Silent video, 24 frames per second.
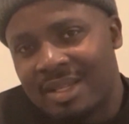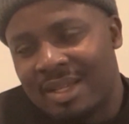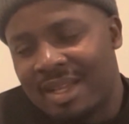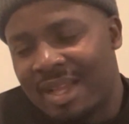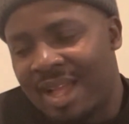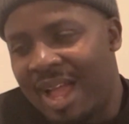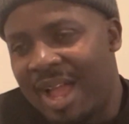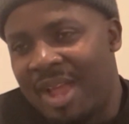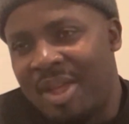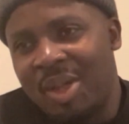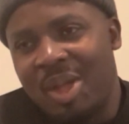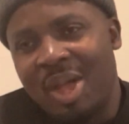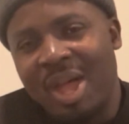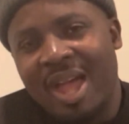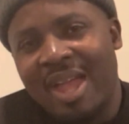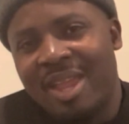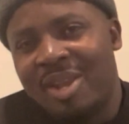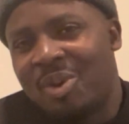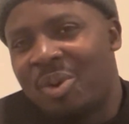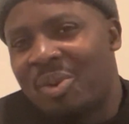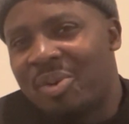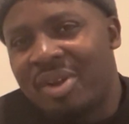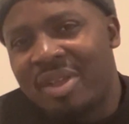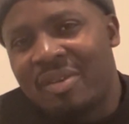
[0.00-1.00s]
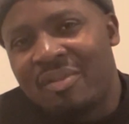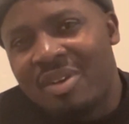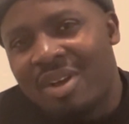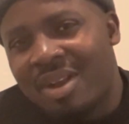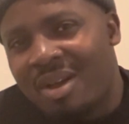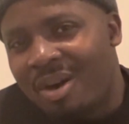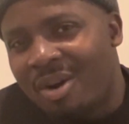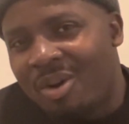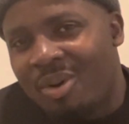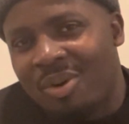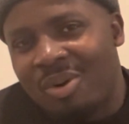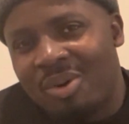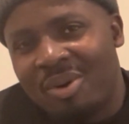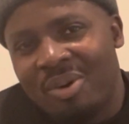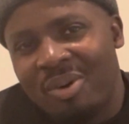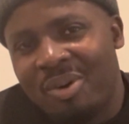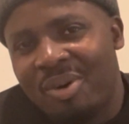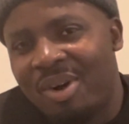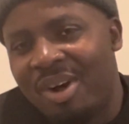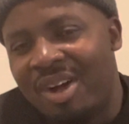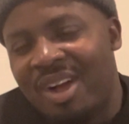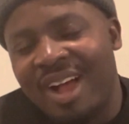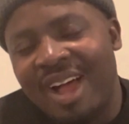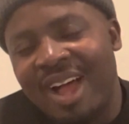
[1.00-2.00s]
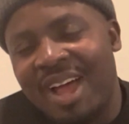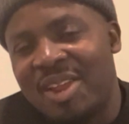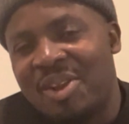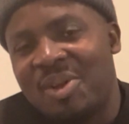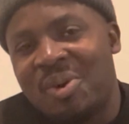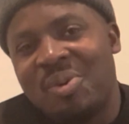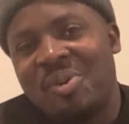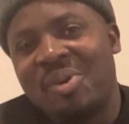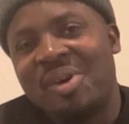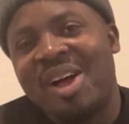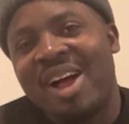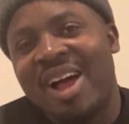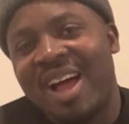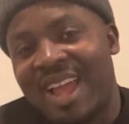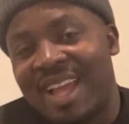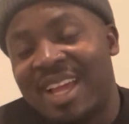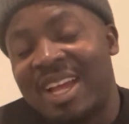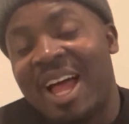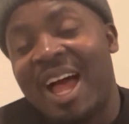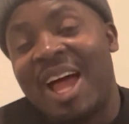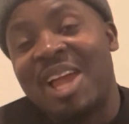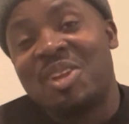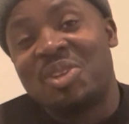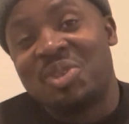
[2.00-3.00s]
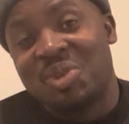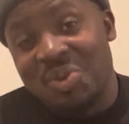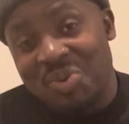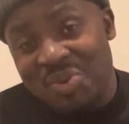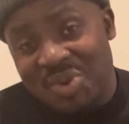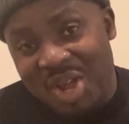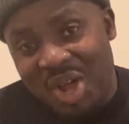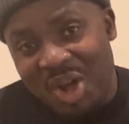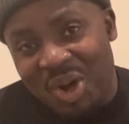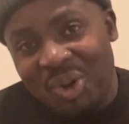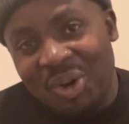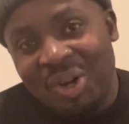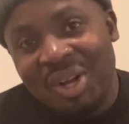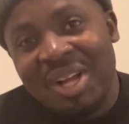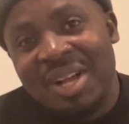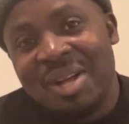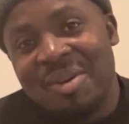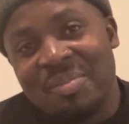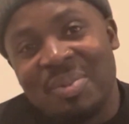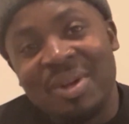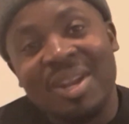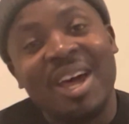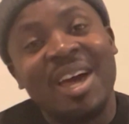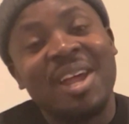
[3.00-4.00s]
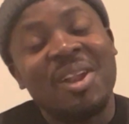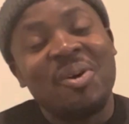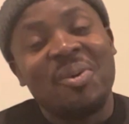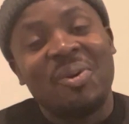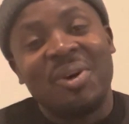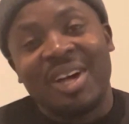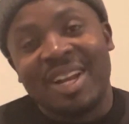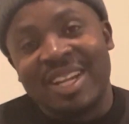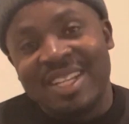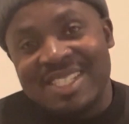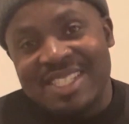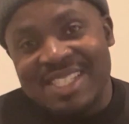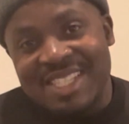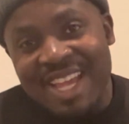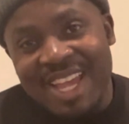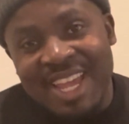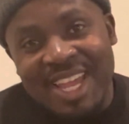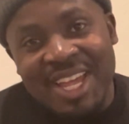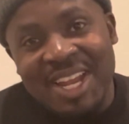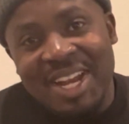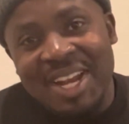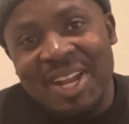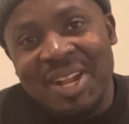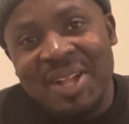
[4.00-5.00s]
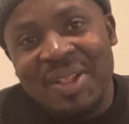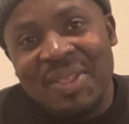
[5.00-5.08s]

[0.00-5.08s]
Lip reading: I don't even know. I do know, but I don't want to say it.